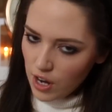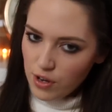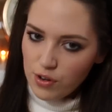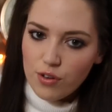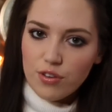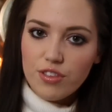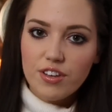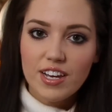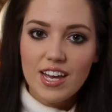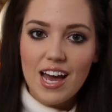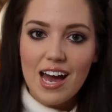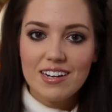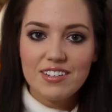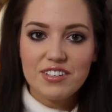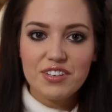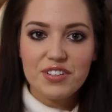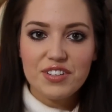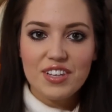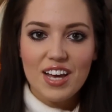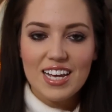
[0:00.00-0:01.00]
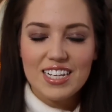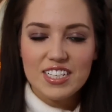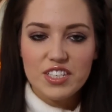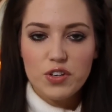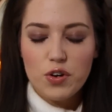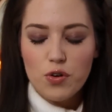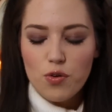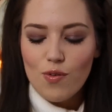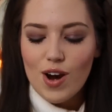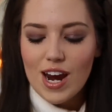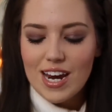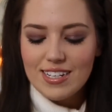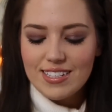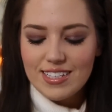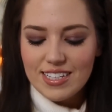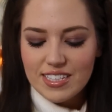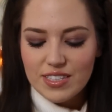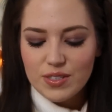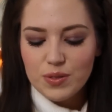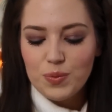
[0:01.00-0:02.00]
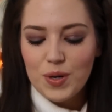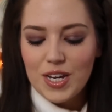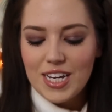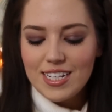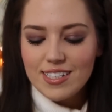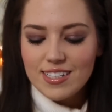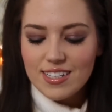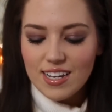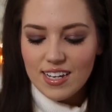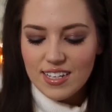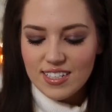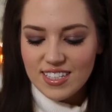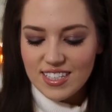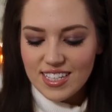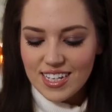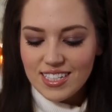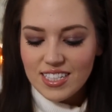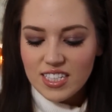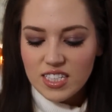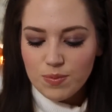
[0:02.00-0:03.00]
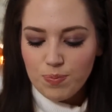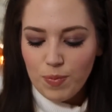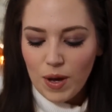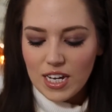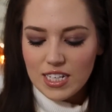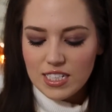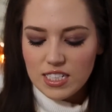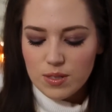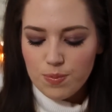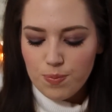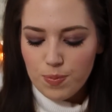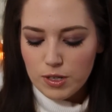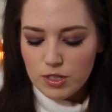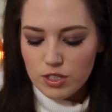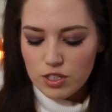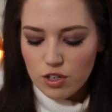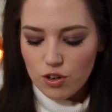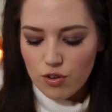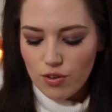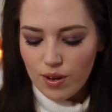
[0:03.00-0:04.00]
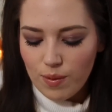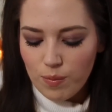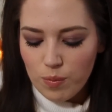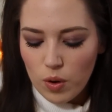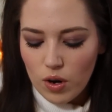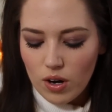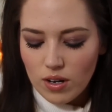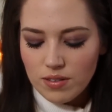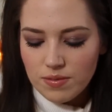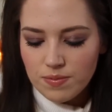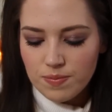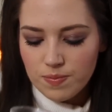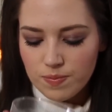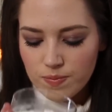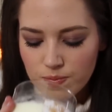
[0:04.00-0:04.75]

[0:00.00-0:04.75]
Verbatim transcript: Another candle that is crazy sweet is this spiced buttercream one.